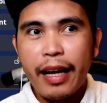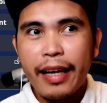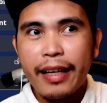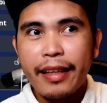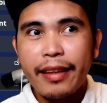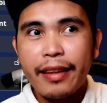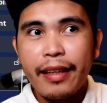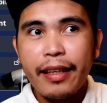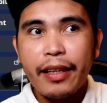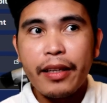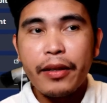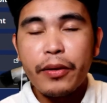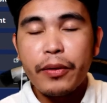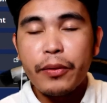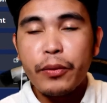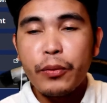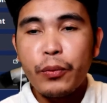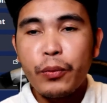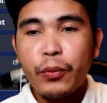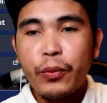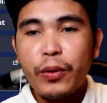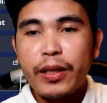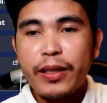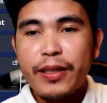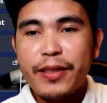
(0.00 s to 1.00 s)
I think
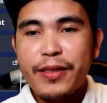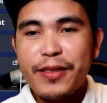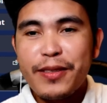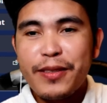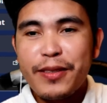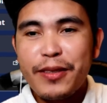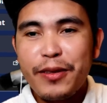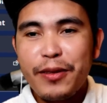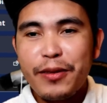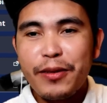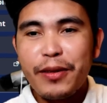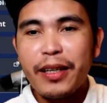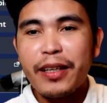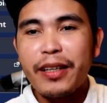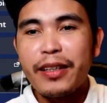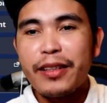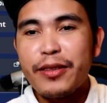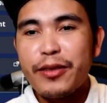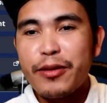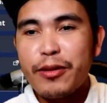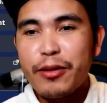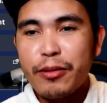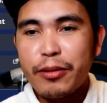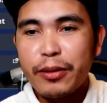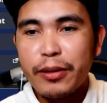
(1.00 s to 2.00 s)
once you
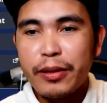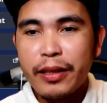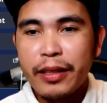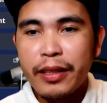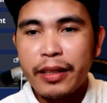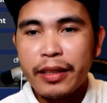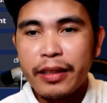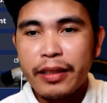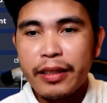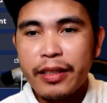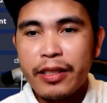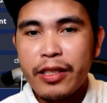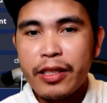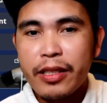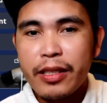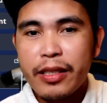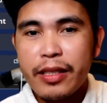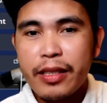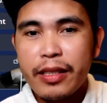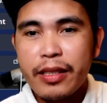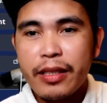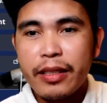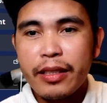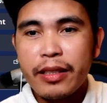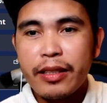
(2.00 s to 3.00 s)
install it,
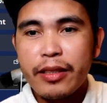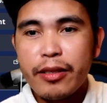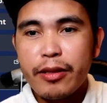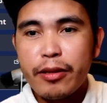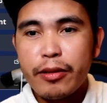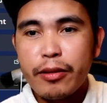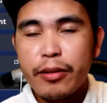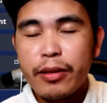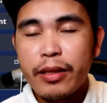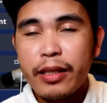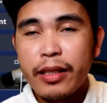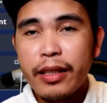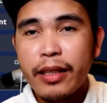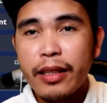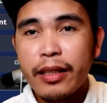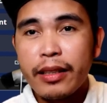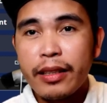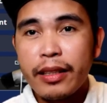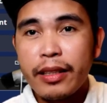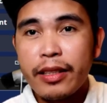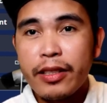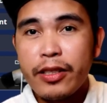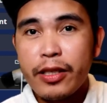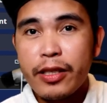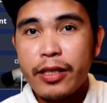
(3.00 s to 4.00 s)
just install it
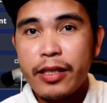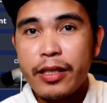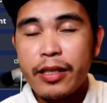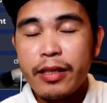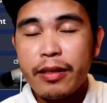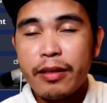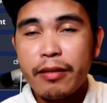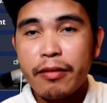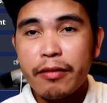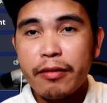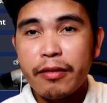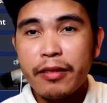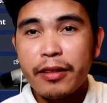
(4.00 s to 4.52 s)
and then just